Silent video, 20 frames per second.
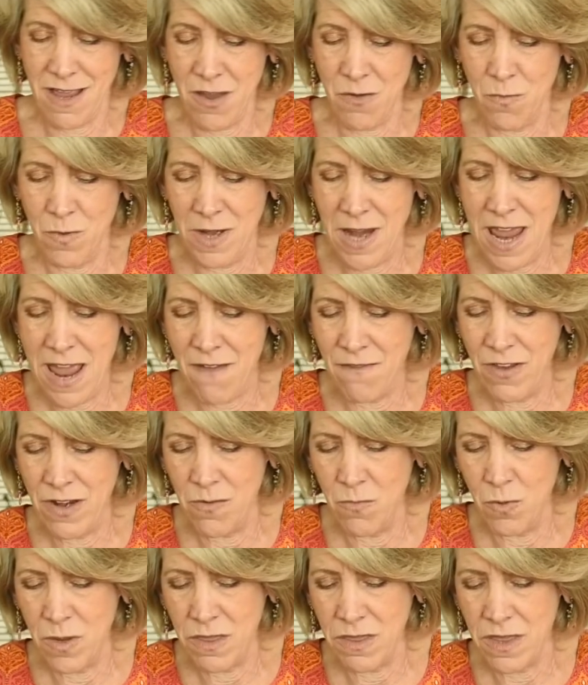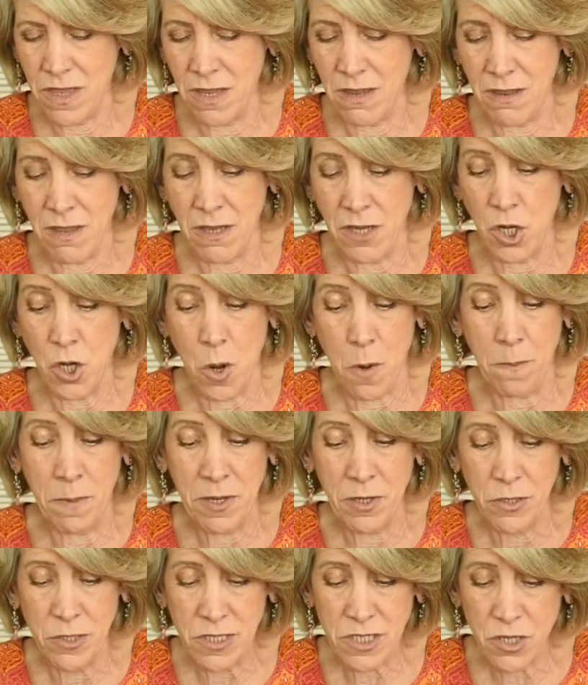would have it with, you know, a
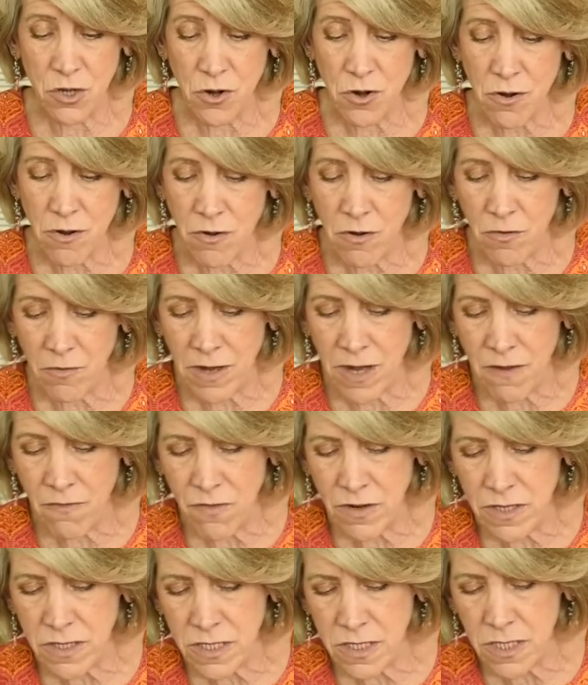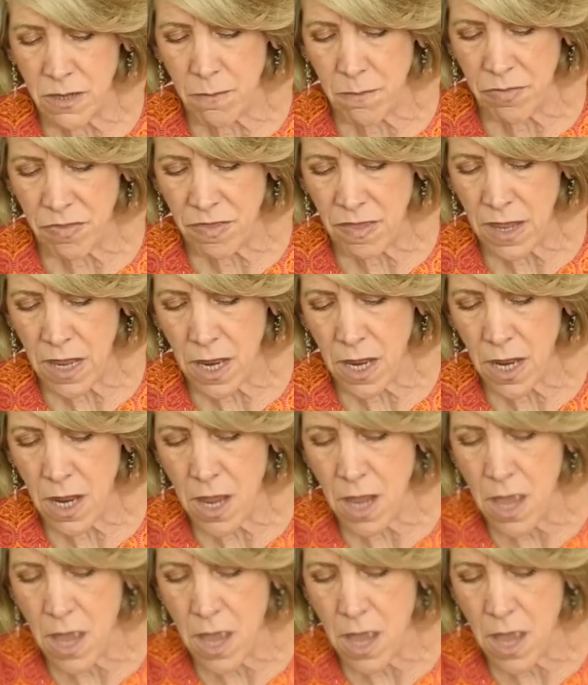Pilsner or even something